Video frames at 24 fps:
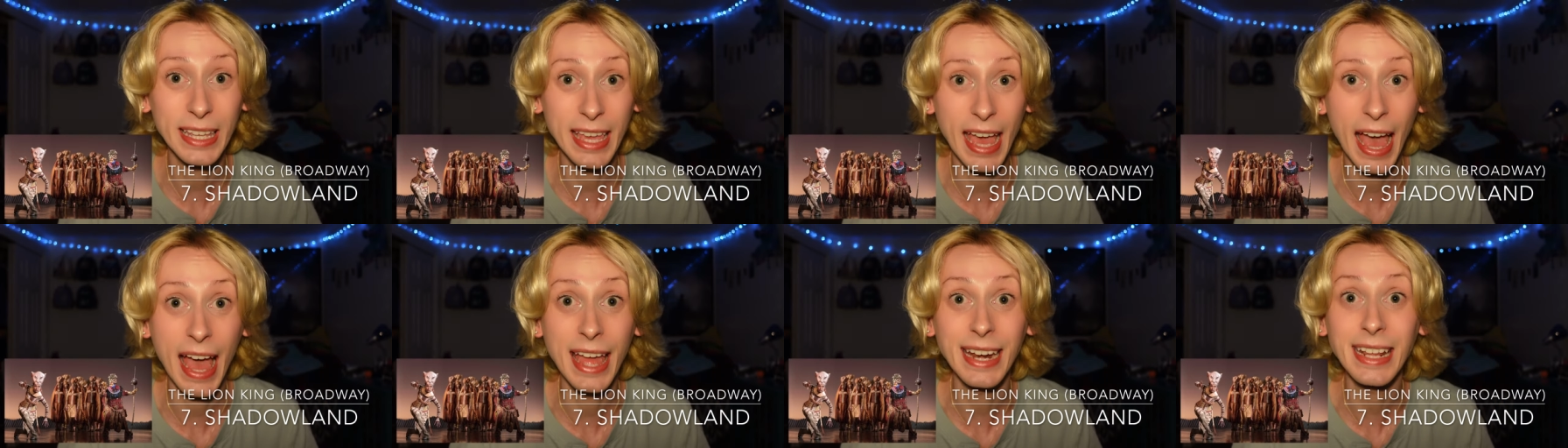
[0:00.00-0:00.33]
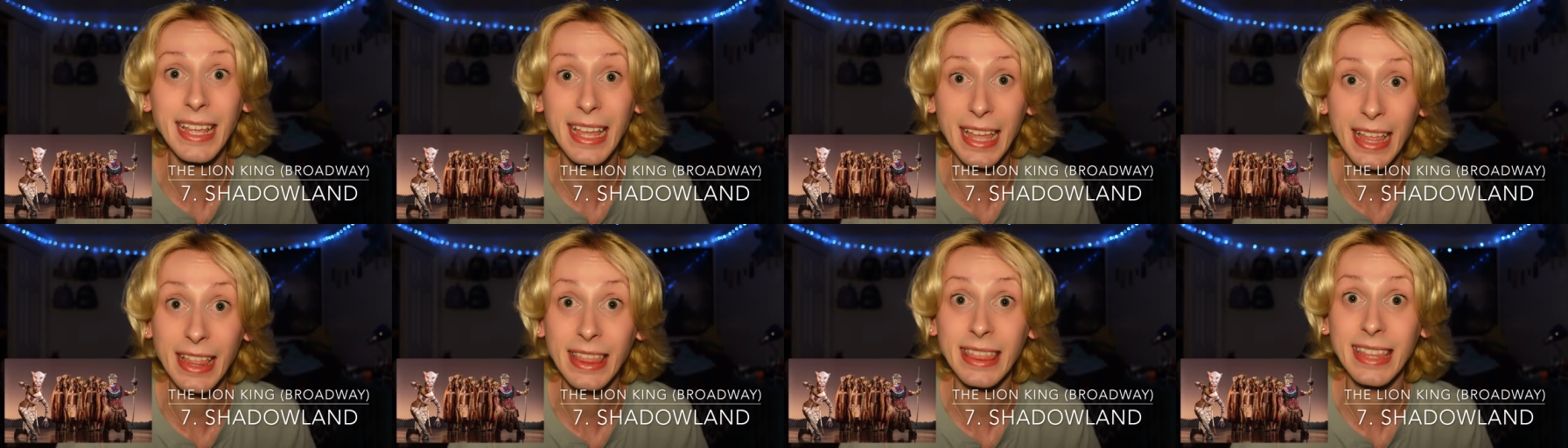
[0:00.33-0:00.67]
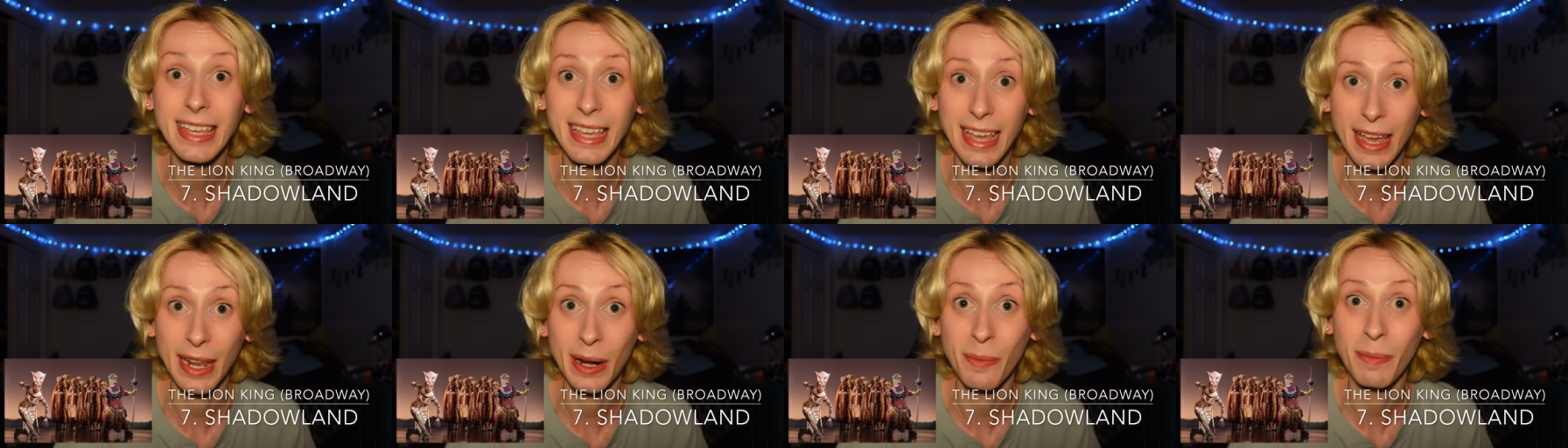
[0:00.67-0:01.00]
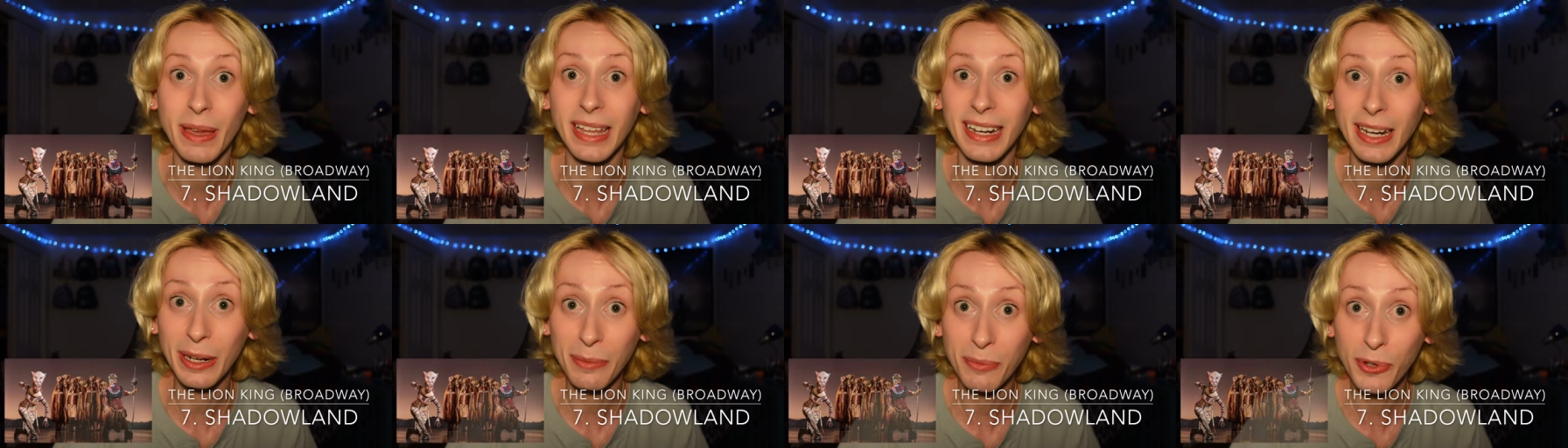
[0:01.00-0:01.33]
get in the
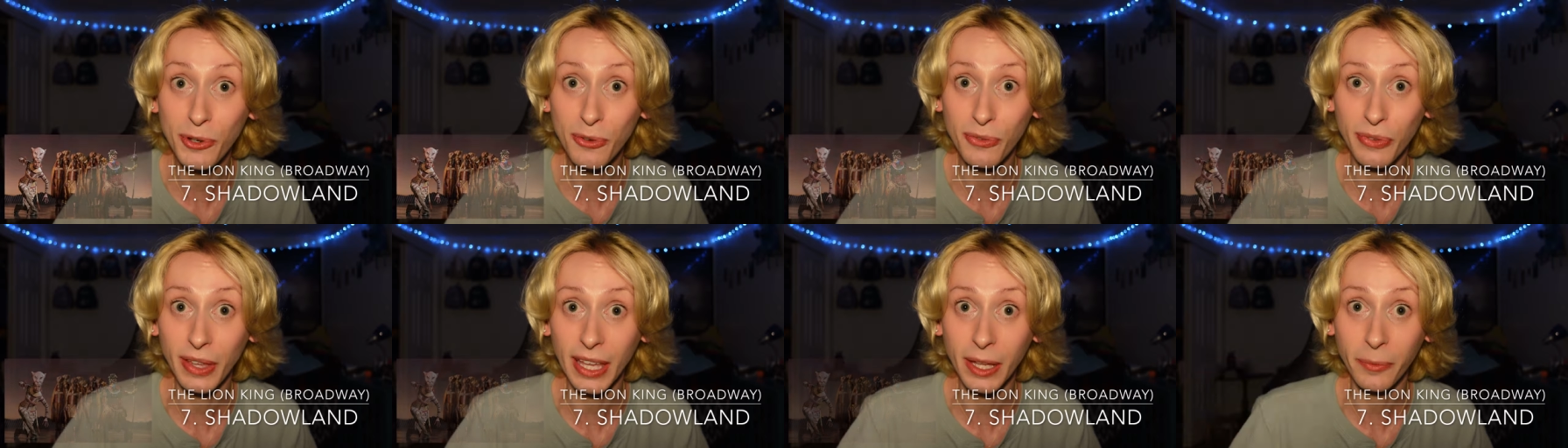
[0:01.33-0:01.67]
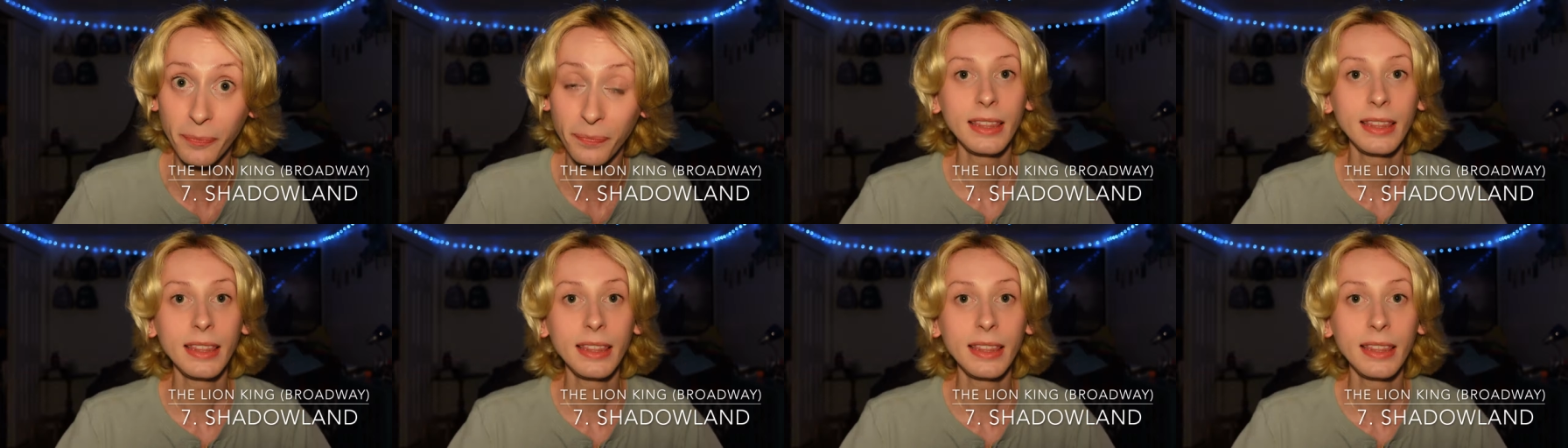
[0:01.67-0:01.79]
animated movie.